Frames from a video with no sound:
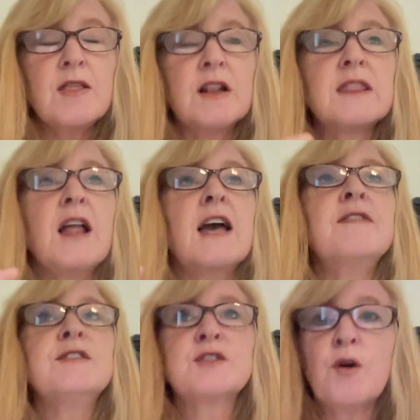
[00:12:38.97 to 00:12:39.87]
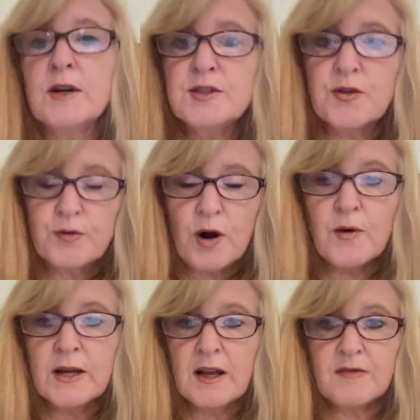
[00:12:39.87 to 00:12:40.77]
Life is going to throw
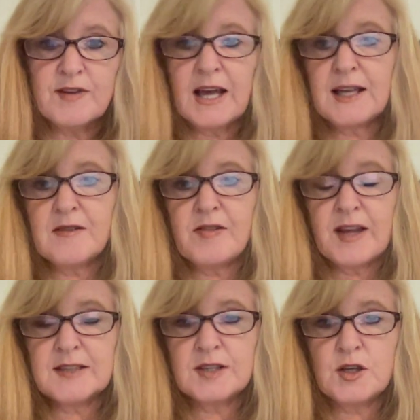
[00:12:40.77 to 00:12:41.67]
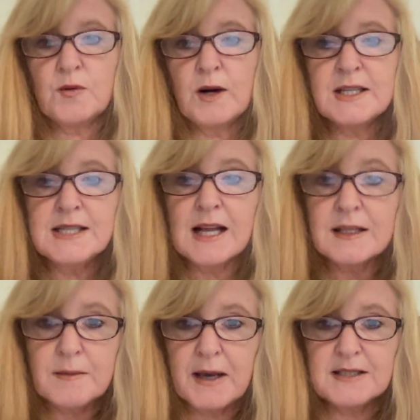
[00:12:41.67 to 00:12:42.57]
enough negative things at you on a
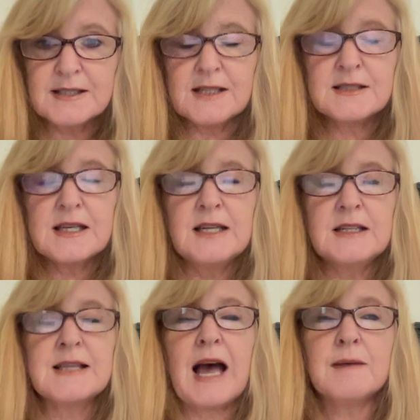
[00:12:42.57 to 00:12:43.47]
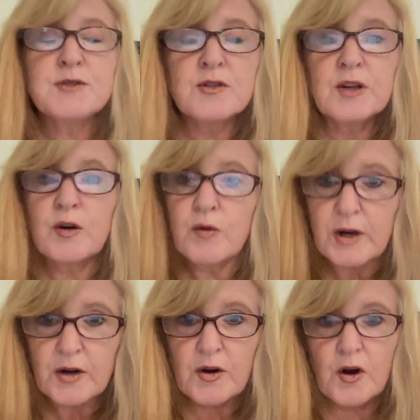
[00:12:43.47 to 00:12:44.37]
daily basis. It is absolutely
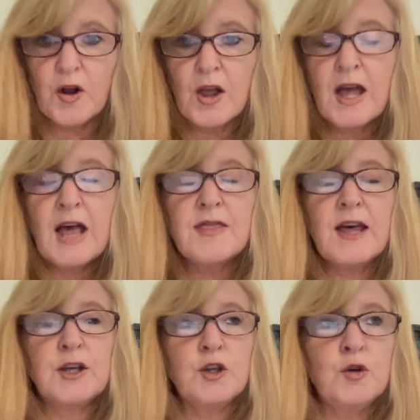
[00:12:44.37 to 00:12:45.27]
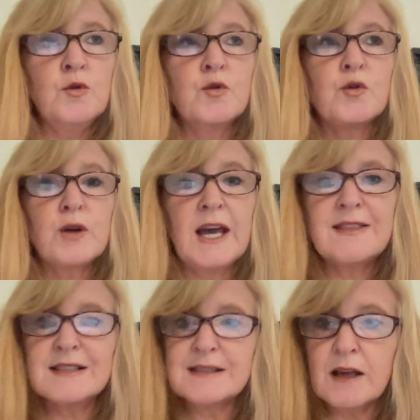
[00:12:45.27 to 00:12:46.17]
critical that you create
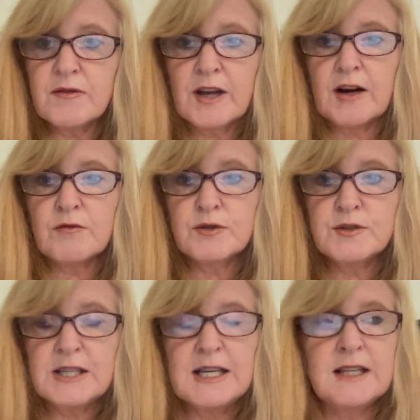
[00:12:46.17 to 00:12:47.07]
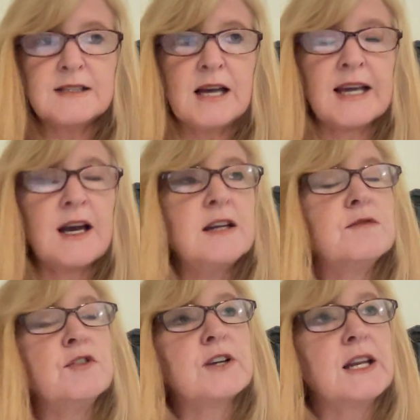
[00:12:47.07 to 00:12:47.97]
the self-care routines. I kind of
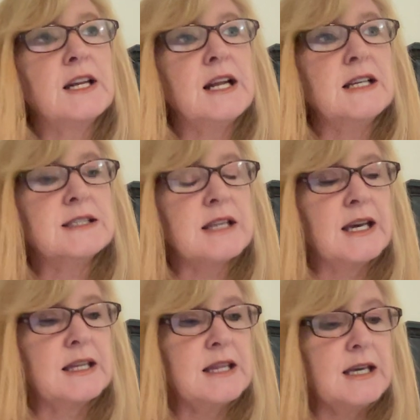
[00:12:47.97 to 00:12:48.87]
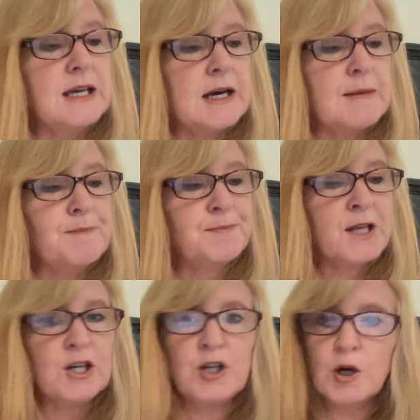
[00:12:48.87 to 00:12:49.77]
look at it as like the,
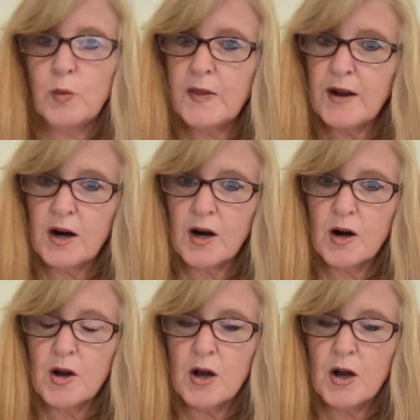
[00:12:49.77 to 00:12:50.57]
when they're